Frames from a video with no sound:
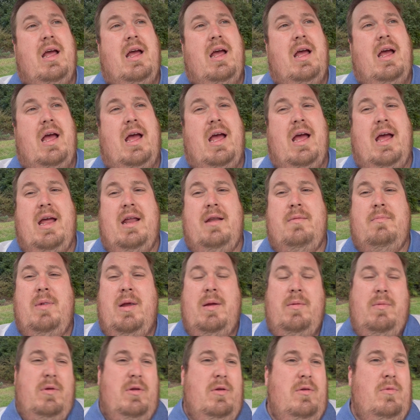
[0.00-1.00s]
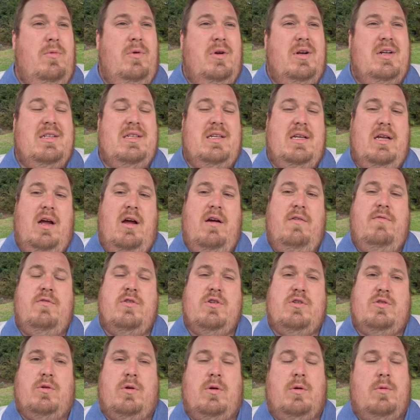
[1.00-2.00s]
And maybe you want to stay off
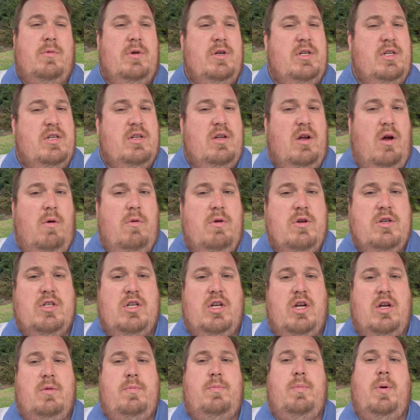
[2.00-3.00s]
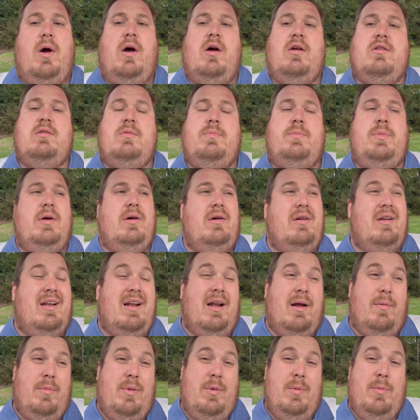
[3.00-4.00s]
resort, which is always a good possibility. And
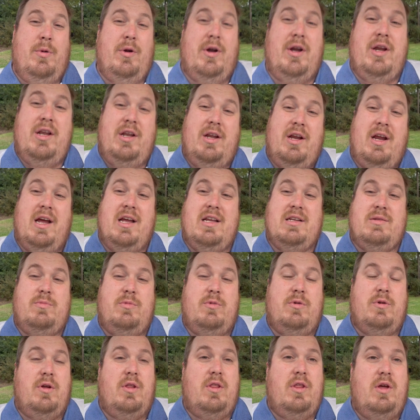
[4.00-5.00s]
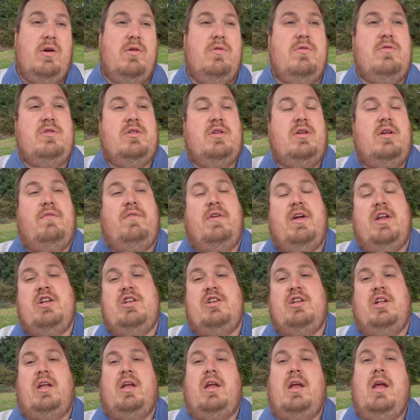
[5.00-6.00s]
I'll be bringing you guys more of those
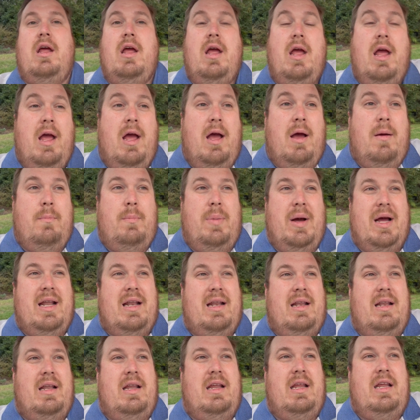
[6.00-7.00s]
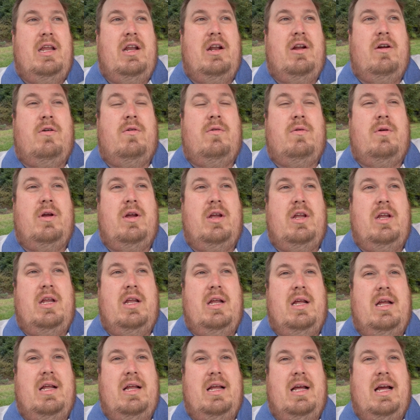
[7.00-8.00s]
eventually. But, you know,
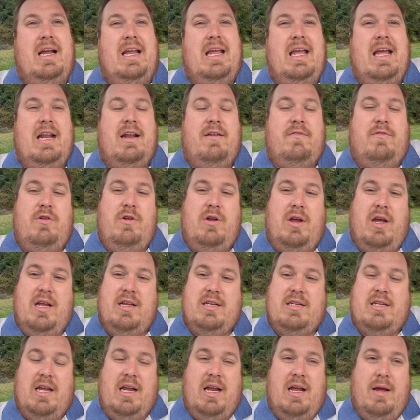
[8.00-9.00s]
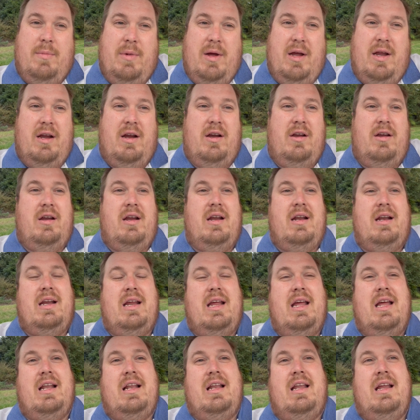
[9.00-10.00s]
again, if you guys can come out here, you're going to
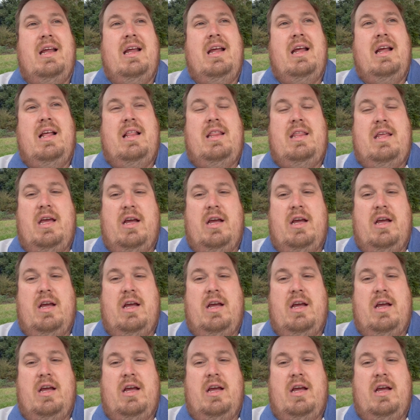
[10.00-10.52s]
get the